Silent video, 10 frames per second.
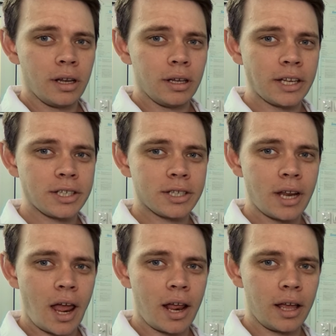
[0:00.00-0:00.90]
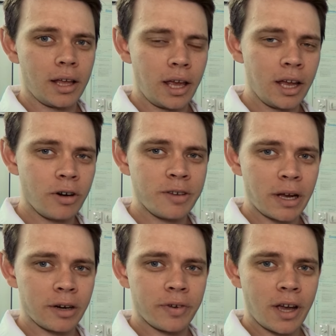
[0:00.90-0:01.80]
Let's increase
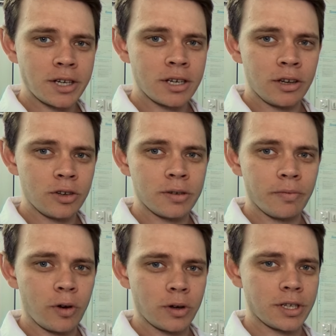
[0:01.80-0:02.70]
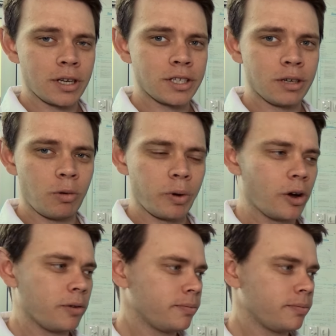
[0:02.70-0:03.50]
magnification and do some focusing and see what we got.